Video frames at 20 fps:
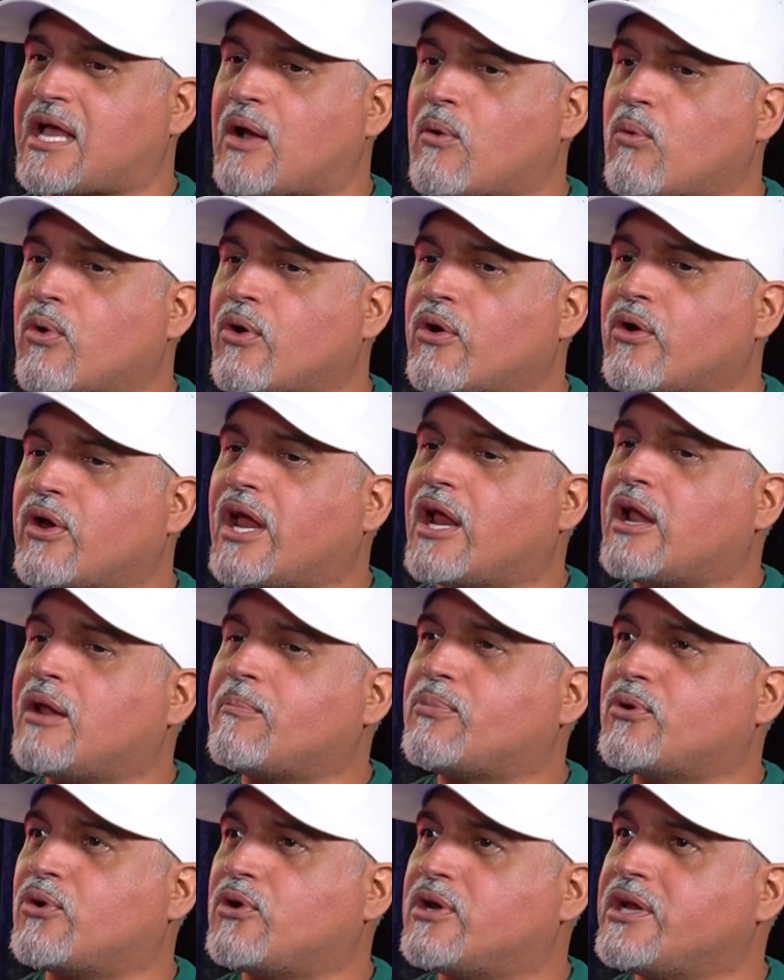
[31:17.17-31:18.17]
that where El
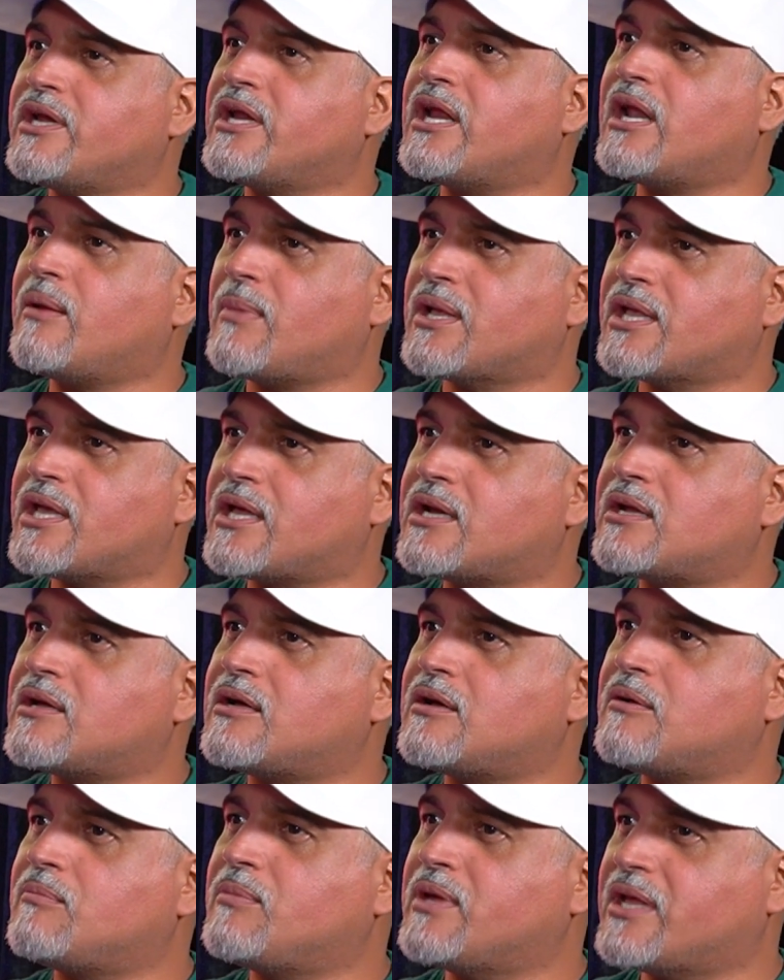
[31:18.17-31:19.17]
Piolín en la
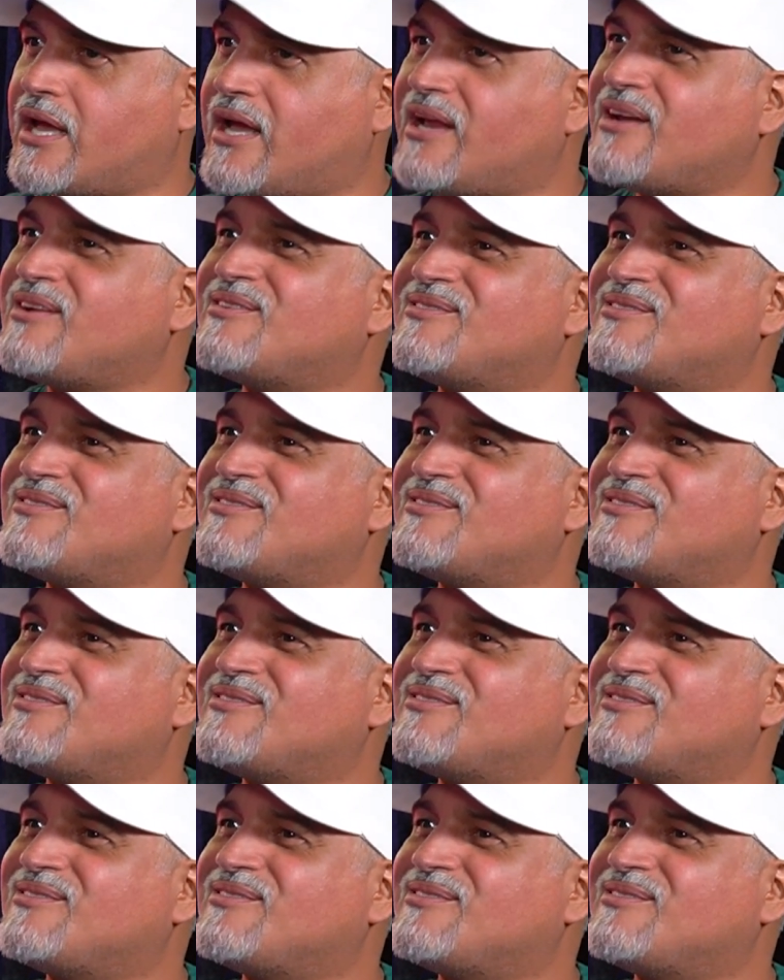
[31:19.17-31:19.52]
Mañana began?